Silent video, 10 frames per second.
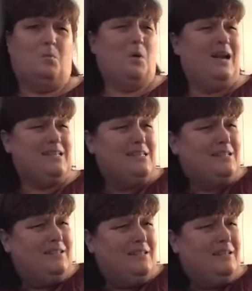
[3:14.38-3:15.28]
What?
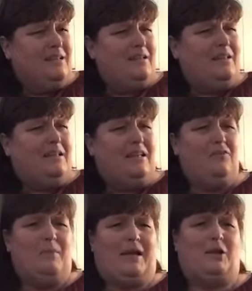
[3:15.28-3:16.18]

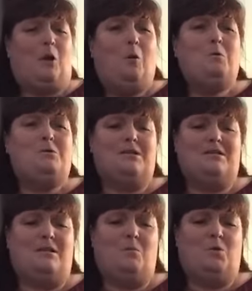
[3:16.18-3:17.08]
Give my coat to
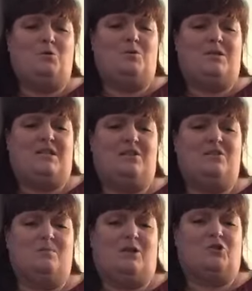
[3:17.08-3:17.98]
someone who
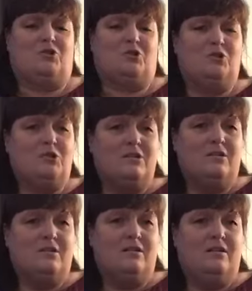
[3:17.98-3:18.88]
steals my shirt?
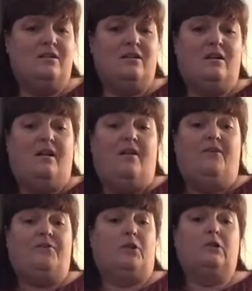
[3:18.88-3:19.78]

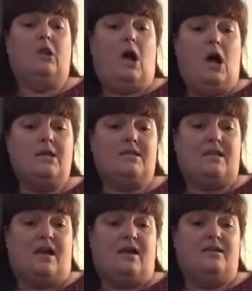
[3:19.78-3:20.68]
The law
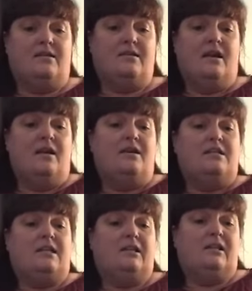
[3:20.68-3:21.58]
says
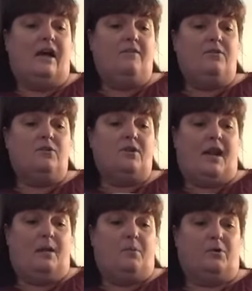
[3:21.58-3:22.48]
to love your
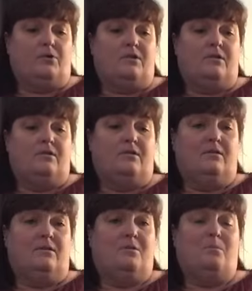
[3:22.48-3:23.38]
neighbors.
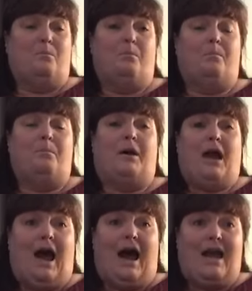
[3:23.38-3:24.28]

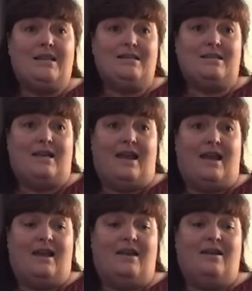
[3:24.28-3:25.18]
But I
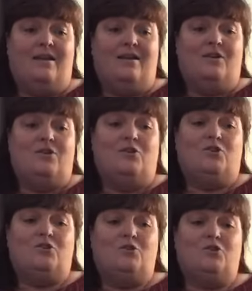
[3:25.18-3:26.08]
say,
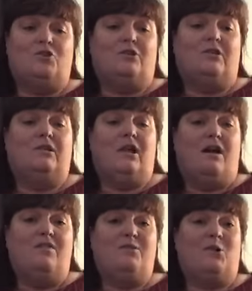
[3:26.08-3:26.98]
you should
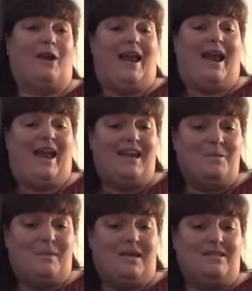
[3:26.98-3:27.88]
love your
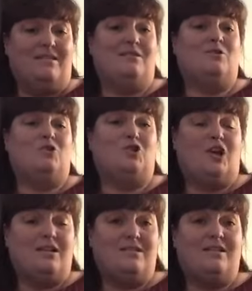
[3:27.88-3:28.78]
enemies
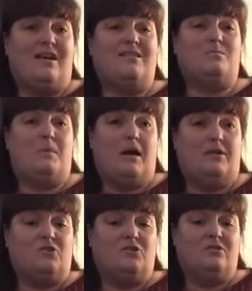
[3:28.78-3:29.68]
just as
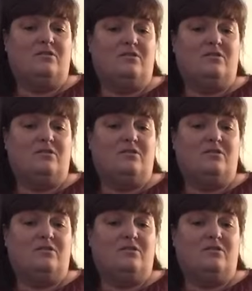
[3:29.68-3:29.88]
much.